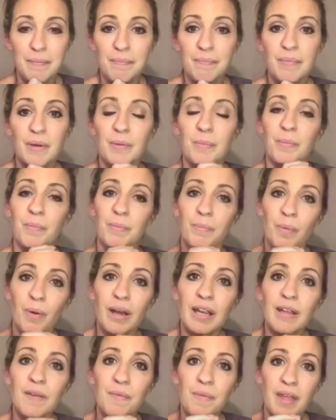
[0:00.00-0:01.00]
But
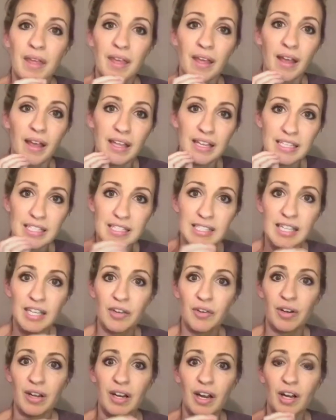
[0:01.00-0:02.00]
what if they in
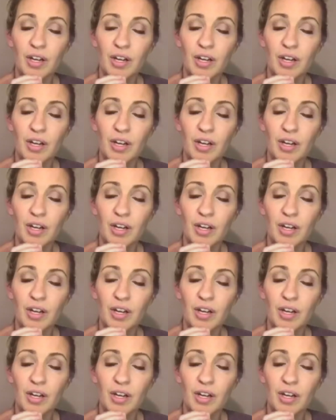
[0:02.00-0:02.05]
secret